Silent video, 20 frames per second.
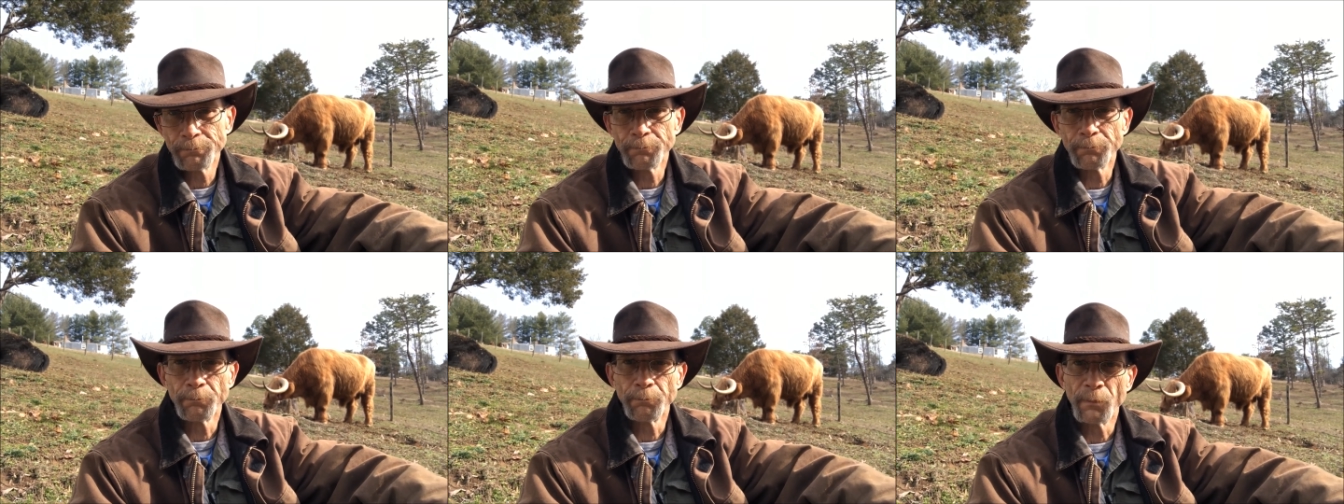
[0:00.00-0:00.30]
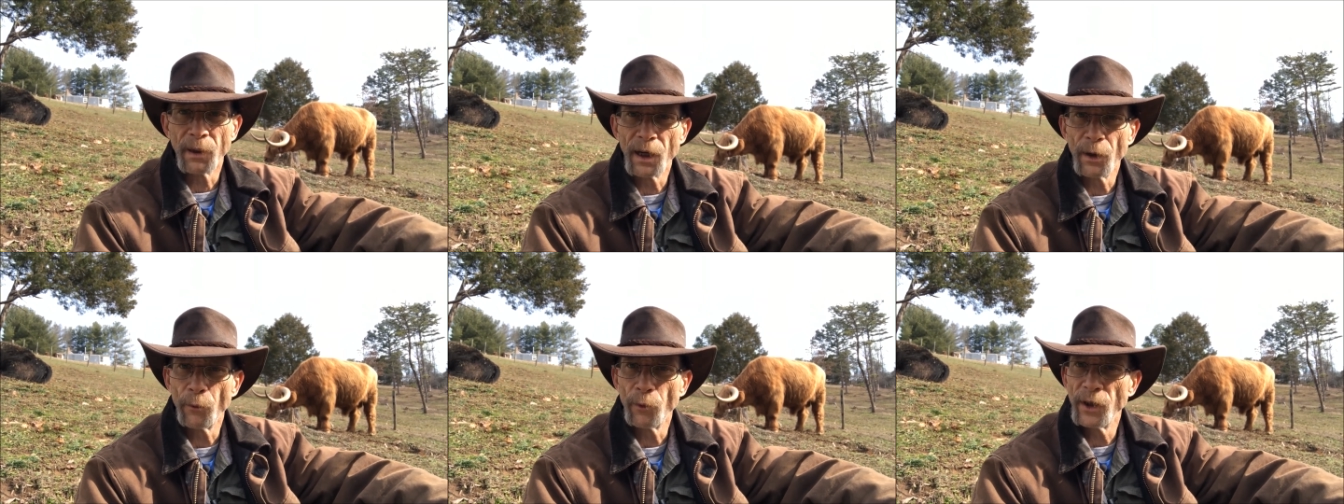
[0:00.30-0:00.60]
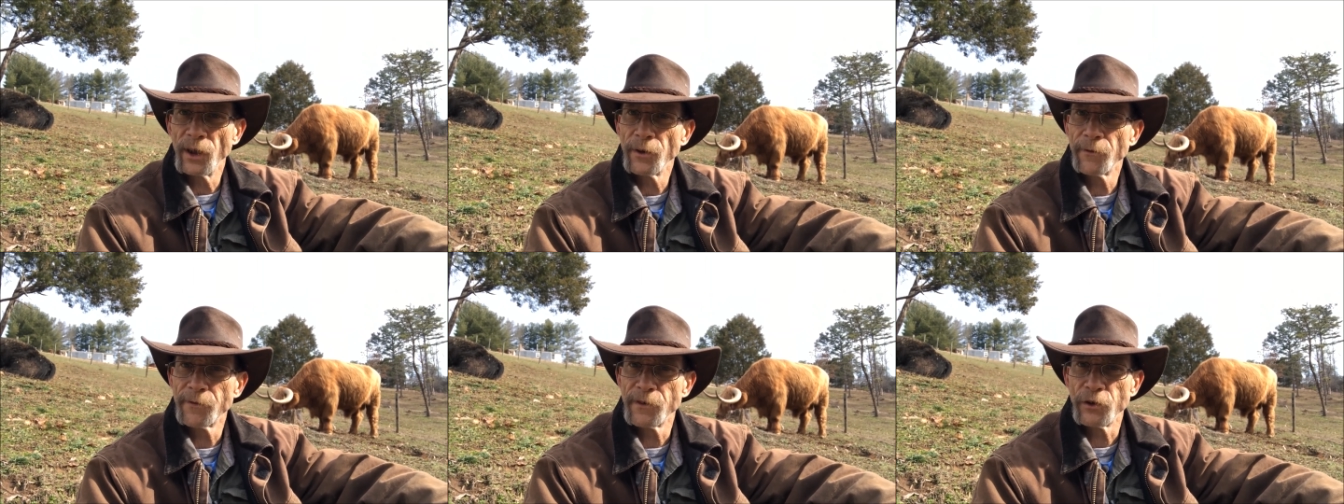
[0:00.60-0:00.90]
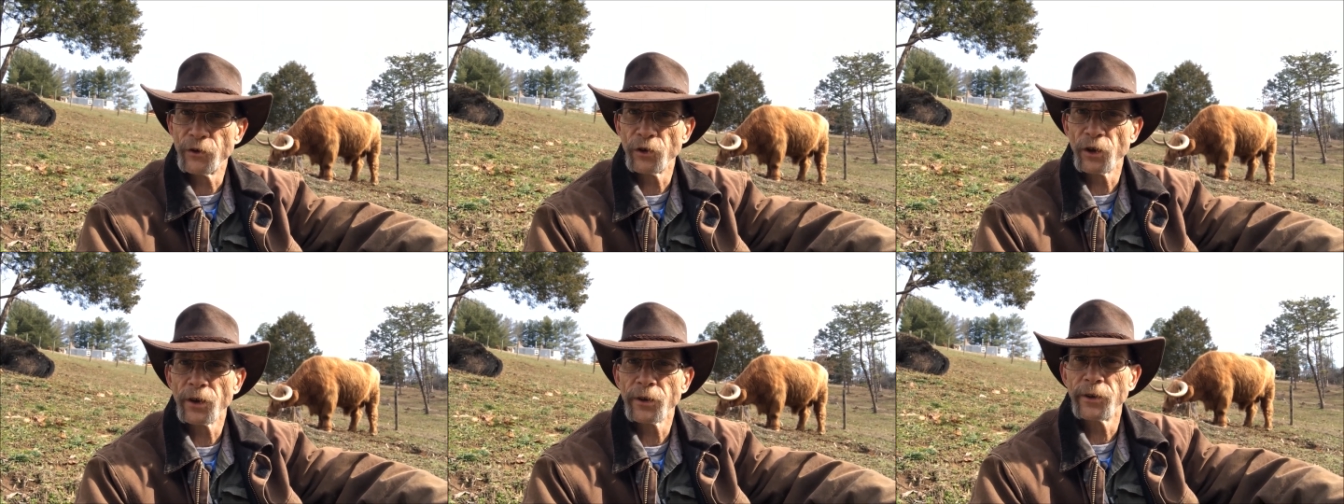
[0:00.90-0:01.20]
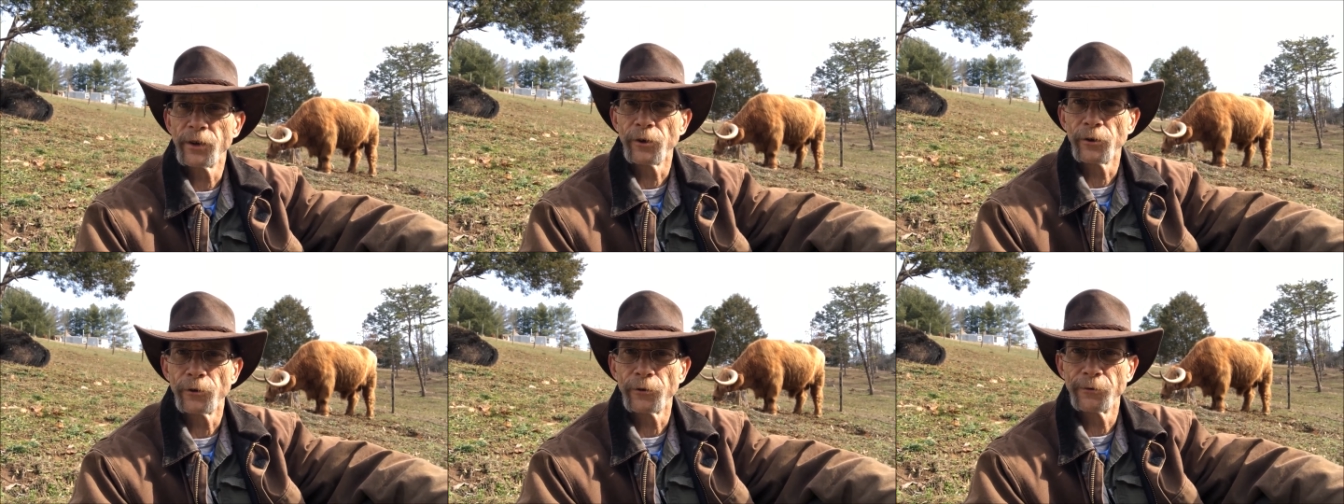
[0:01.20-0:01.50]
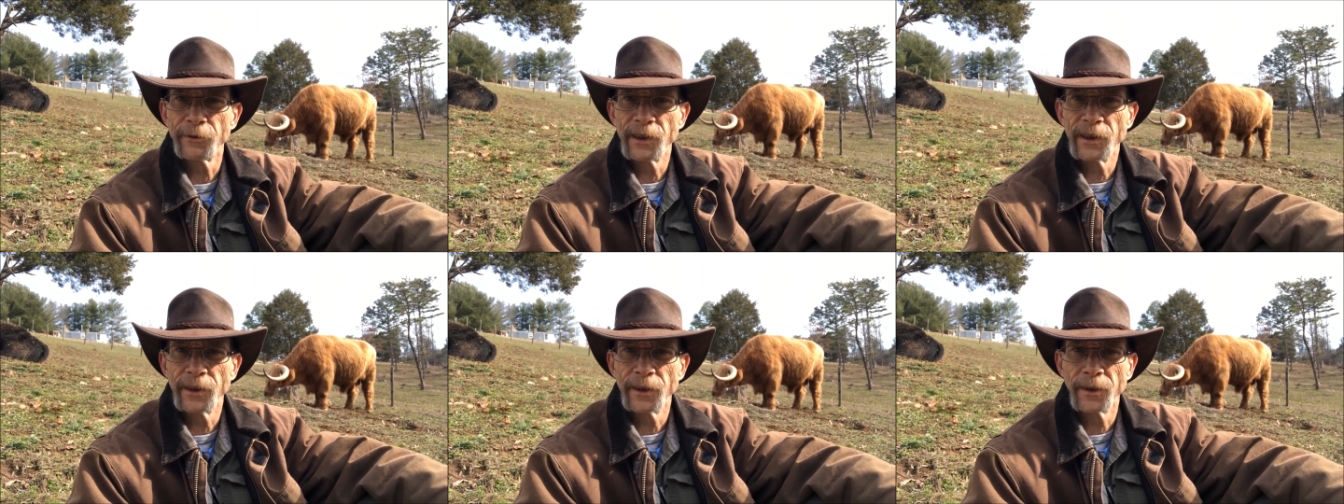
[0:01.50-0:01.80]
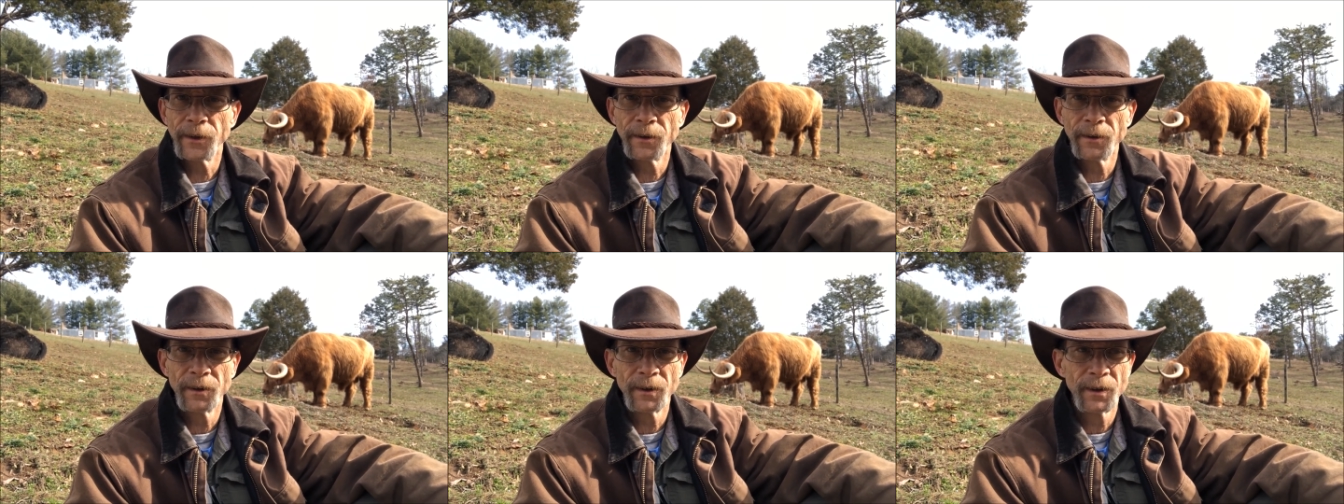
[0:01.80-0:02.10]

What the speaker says: by way of the jugular vein.